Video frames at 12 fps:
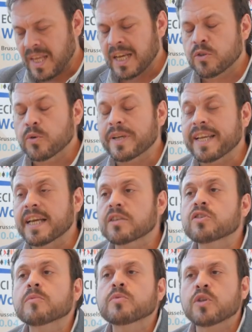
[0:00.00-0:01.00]
and to create
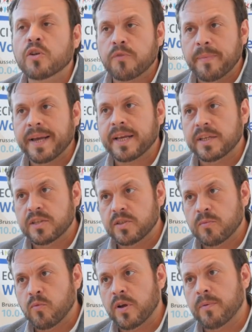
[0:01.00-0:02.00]
some sort of
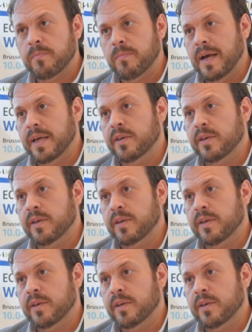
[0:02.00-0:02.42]
mechanism whereby